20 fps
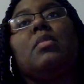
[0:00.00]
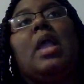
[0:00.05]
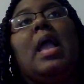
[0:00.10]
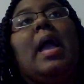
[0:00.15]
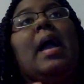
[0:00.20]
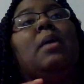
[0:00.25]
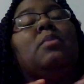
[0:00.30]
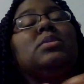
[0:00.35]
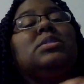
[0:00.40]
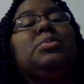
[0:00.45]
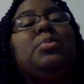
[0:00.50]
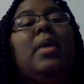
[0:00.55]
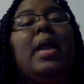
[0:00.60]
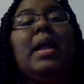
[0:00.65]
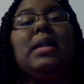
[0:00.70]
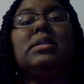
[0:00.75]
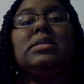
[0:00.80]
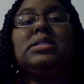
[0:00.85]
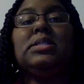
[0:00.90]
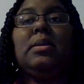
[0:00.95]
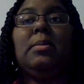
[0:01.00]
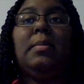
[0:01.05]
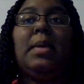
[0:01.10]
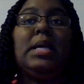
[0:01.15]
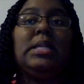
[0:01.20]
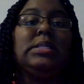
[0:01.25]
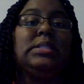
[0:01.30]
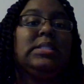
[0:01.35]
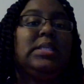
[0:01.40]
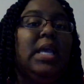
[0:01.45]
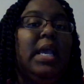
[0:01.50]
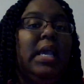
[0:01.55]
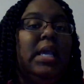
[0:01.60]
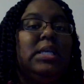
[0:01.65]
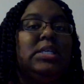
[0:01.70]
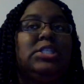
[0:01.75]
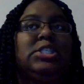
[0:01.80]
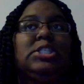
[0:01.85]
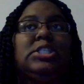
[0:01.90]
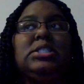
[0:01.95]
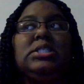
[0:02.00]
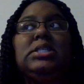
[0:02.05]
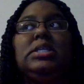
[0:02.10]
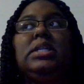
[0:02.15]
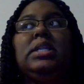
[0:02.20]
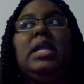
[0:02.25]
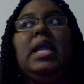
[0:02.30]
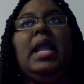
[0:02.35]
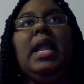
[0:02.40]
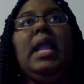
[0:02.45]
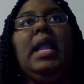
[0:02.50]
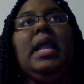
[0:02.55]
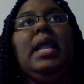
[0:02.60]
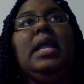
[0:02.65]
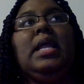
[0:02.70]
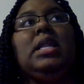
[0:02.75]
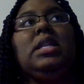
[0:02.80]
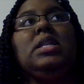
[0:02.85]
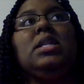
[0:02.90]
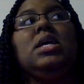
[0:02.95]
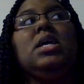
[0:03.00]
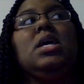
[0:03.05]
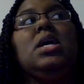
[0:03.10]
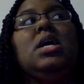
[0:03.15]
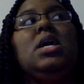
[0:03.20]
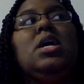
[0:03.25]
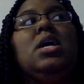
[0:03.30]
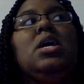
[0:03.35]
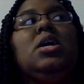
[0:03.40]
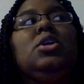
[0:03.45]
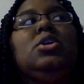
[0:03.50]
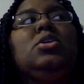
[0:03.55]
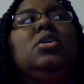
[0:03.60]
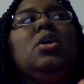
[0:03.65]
I was practicing meditation and, you